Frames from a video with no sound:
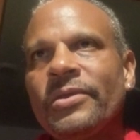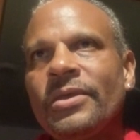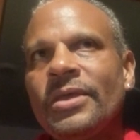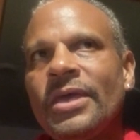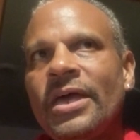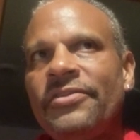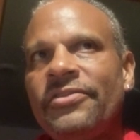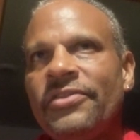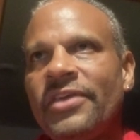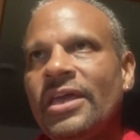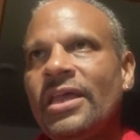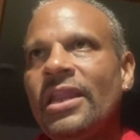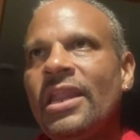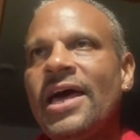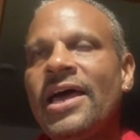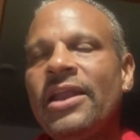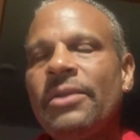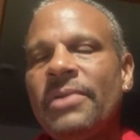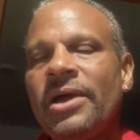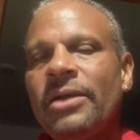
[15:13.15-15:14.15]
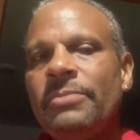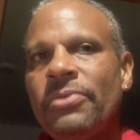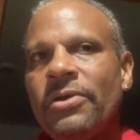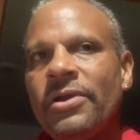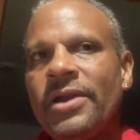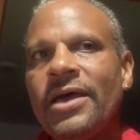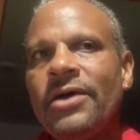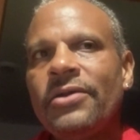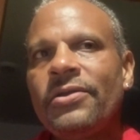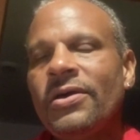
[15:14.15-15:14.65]
I think a lot of my
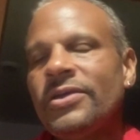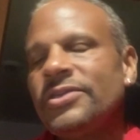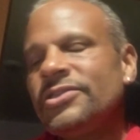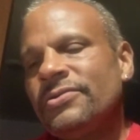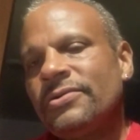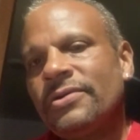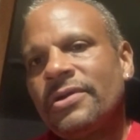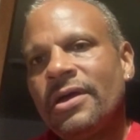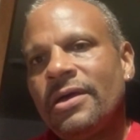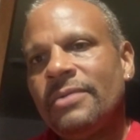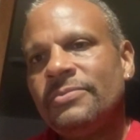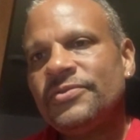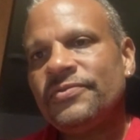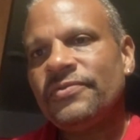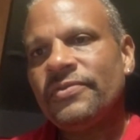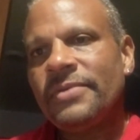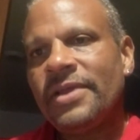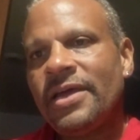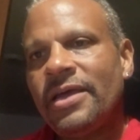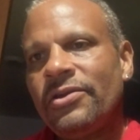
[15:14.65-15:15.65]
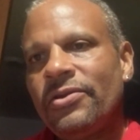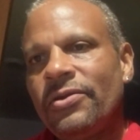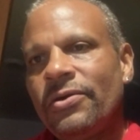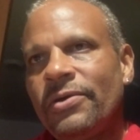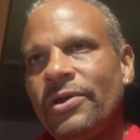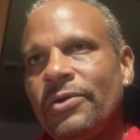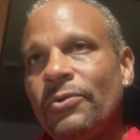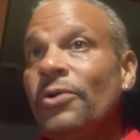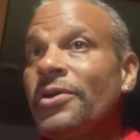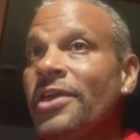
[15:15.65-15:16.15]
burnout also comes from not
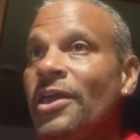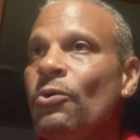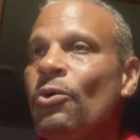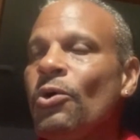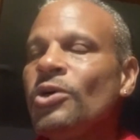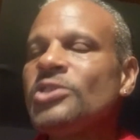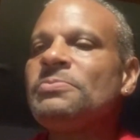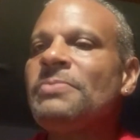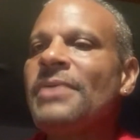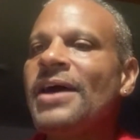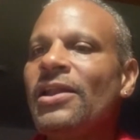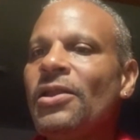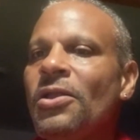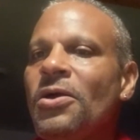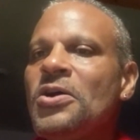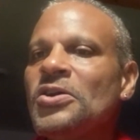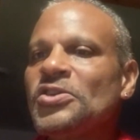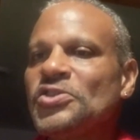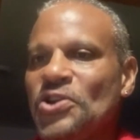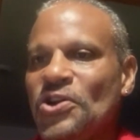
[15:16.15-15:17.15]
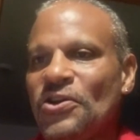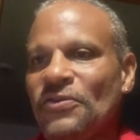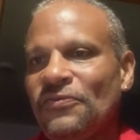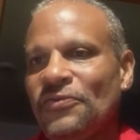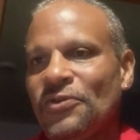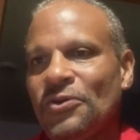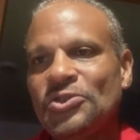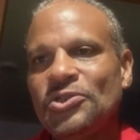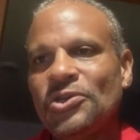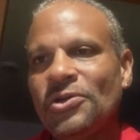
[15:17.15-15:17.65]
knowing, okay, what's my long-term
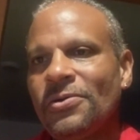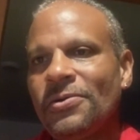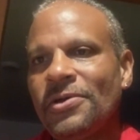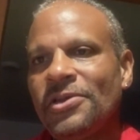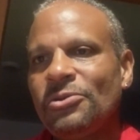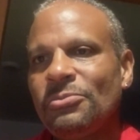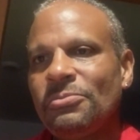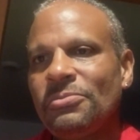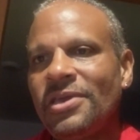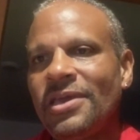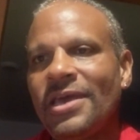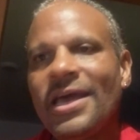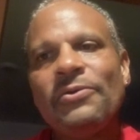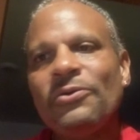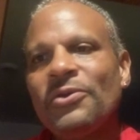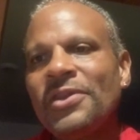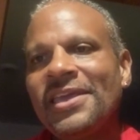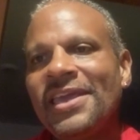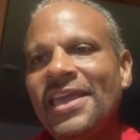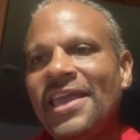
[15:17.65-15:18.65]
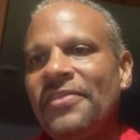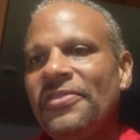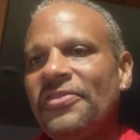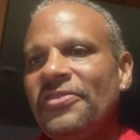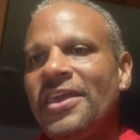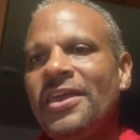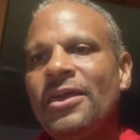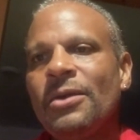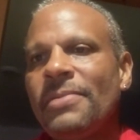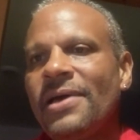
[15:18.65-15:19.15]
future going to be? I really can't
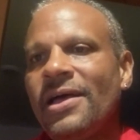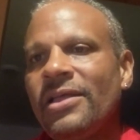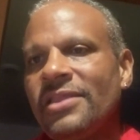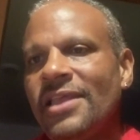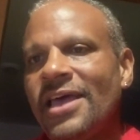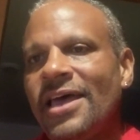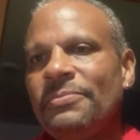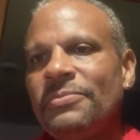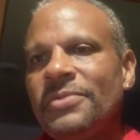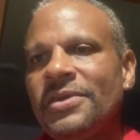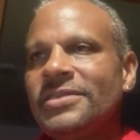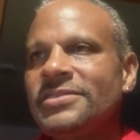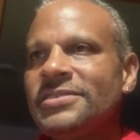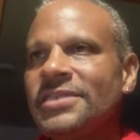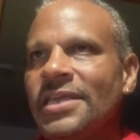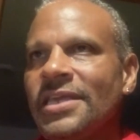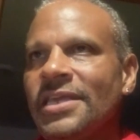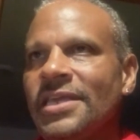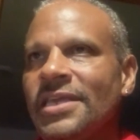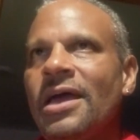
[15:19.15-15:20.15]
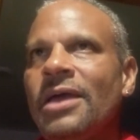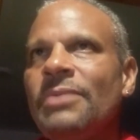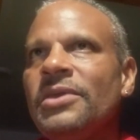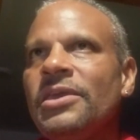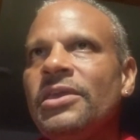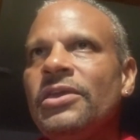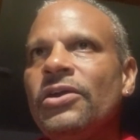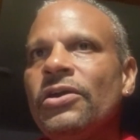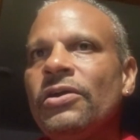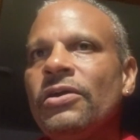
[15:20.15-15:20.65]
think about that because, again, I'm
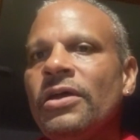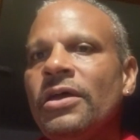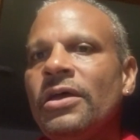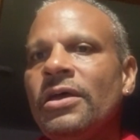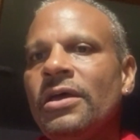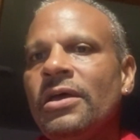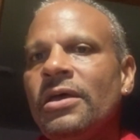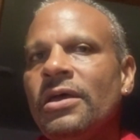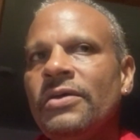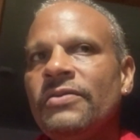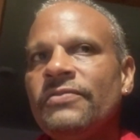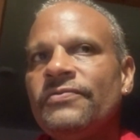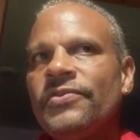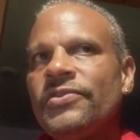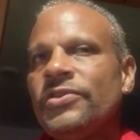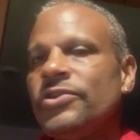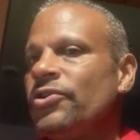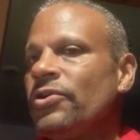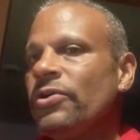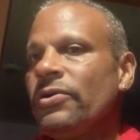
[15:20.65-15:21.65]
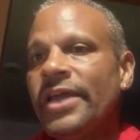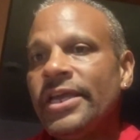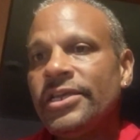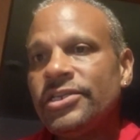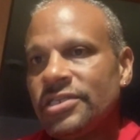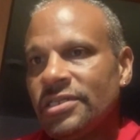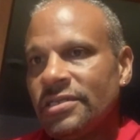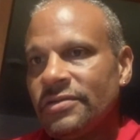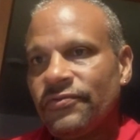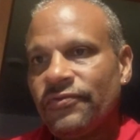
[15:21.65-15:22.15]
here for the
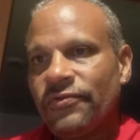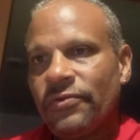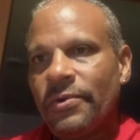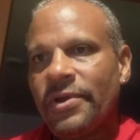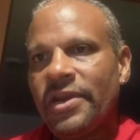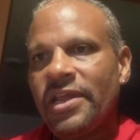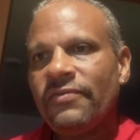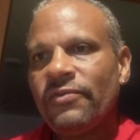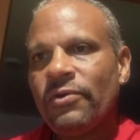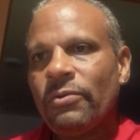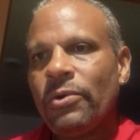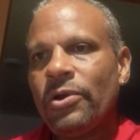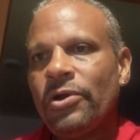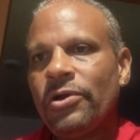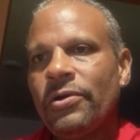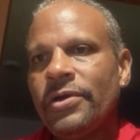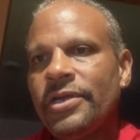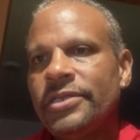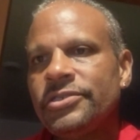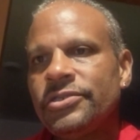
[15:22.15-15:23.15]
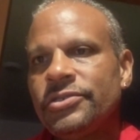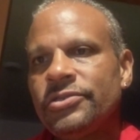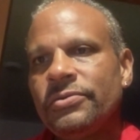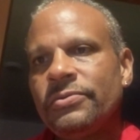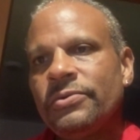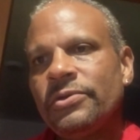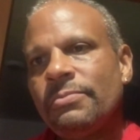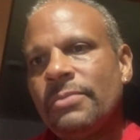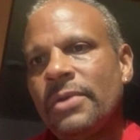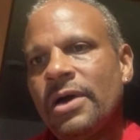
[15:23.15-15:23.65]
duration, for whatever we're going to do
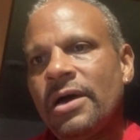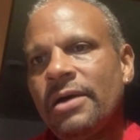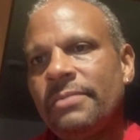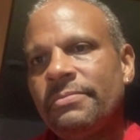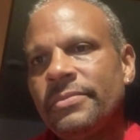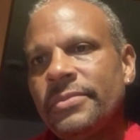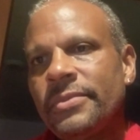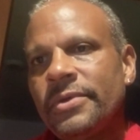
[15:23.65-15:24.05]
with mom.